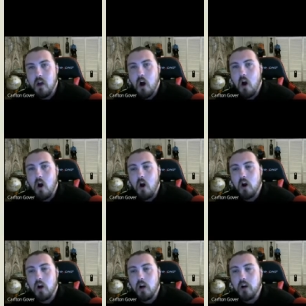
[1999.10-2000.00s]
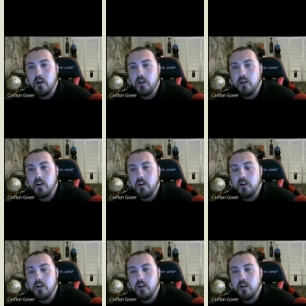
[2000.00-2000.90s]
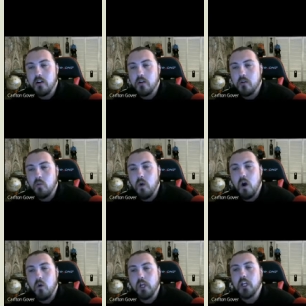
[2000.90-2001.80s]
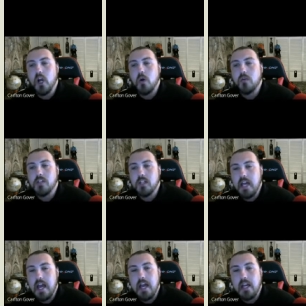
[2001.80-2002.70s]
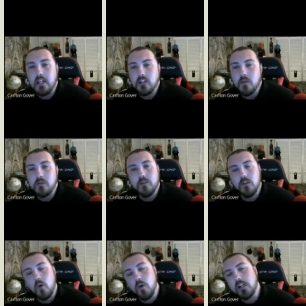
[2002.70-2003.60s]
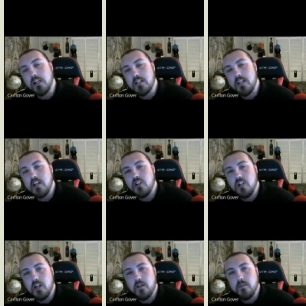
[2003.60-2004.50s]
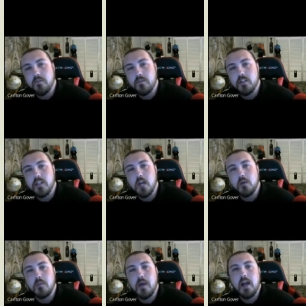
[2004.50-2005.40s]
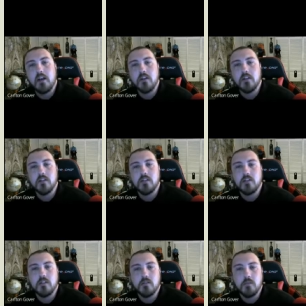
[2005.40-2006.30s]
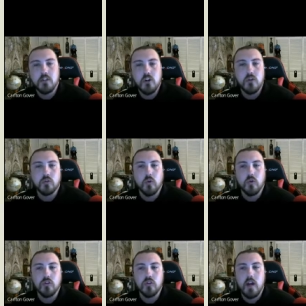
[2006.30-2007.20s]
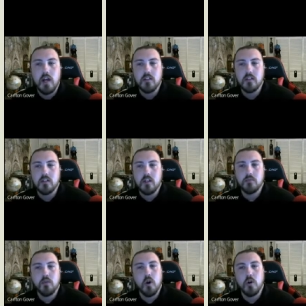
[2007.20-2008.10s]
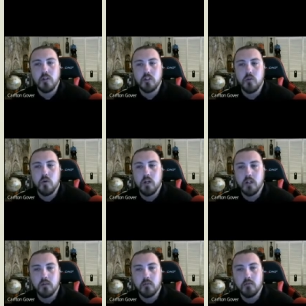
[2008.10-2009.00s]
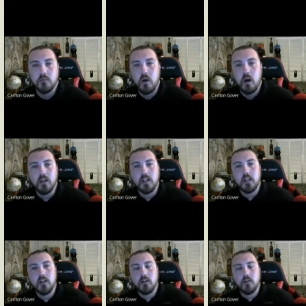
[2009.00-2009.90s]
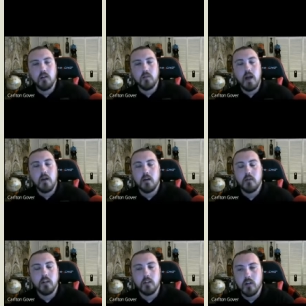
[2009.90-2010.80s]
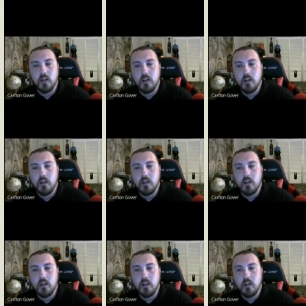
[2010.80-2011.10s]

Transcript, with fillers: are what we know of today in terms of their organization settlement patterns material culture as as proto-historic pawnee and arikara